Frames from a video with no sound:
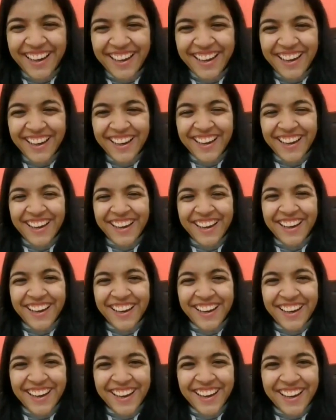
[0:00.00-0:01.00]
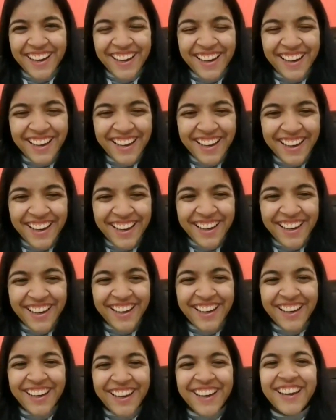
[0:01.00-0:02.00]

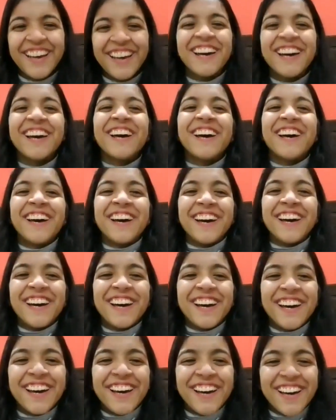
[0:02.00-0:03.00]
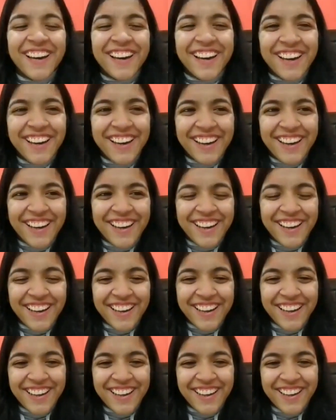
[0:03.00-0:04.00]

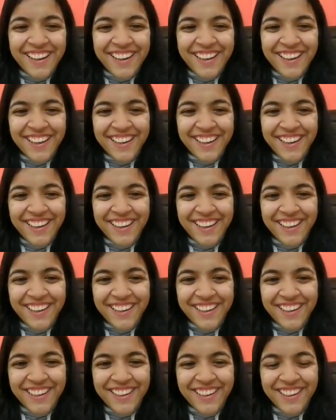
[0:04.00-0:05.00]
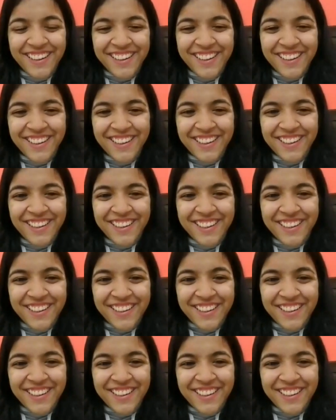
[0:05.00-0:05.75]
No words are spoken by the person on screen.